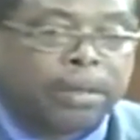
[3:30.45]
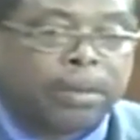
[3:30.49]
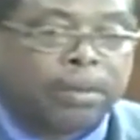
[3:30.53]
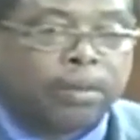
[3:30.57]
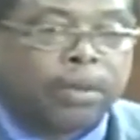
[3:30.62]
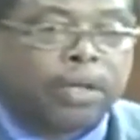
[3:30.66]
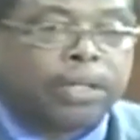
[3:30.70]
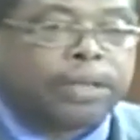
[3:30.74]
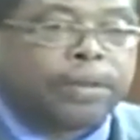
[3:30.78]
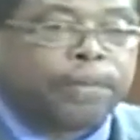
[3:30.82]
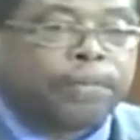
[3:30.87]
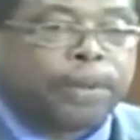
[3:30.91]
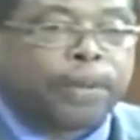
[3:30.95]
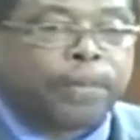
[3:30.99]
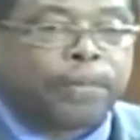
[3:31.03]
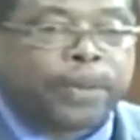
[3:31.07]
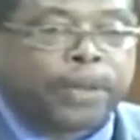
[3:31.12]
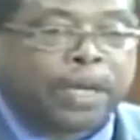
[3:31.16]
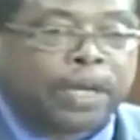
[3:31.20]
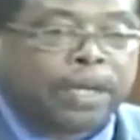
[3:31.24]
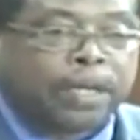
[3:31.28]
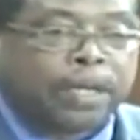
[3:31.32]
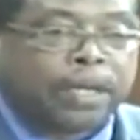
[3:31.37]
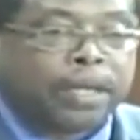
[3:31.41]
wasn't
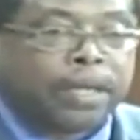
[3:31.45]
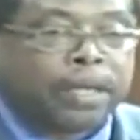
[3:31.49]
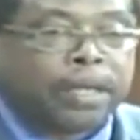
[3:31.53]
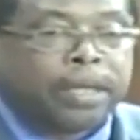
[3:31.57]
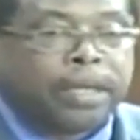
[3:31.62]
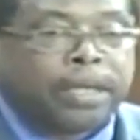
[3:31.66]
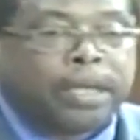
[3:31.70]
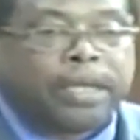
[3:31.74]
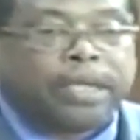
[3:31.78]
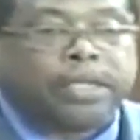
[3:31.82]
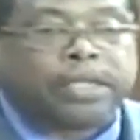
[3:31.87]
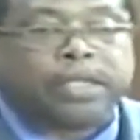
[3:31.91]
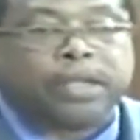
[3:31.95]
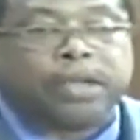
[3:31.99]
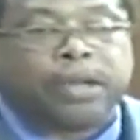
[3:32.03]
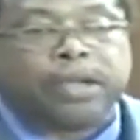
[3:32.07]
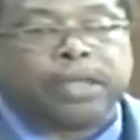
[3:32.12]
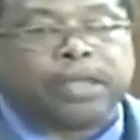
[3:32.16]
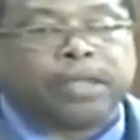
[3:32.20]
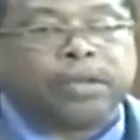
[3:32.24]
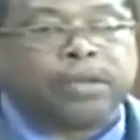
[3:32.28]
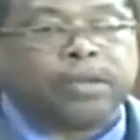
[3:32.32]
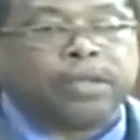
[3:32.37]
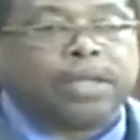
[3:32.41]
prepared, it
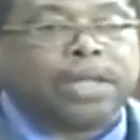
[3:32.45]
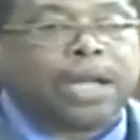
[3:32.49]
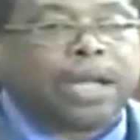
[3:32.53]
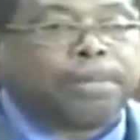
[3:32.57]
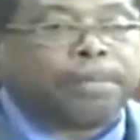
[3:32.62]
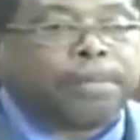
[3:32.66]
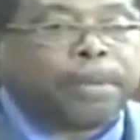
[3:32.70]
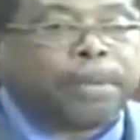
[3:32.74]
certainly would not be